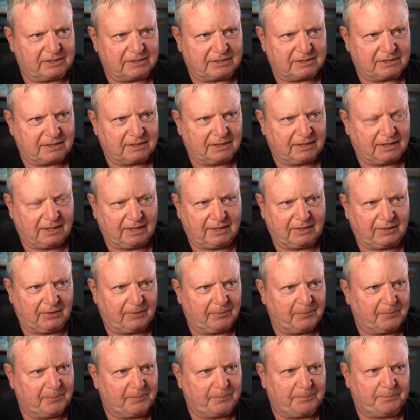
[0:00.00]
And it's a
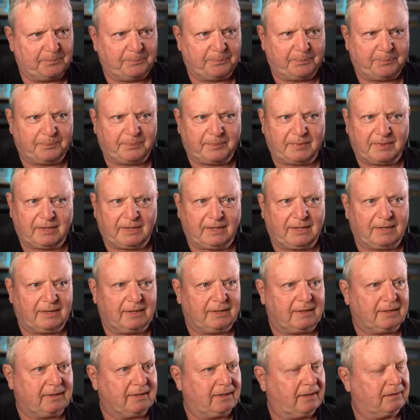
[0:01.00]
beautifully maintained
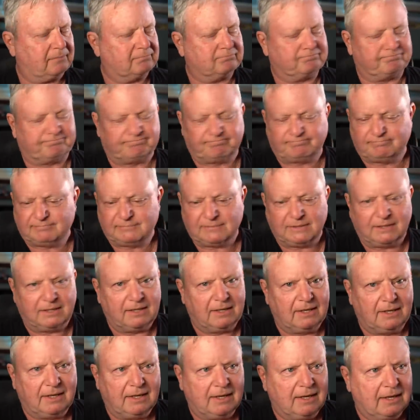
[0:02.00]
park, and I
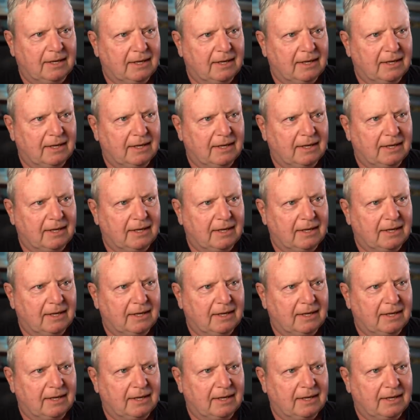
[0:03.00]
thought it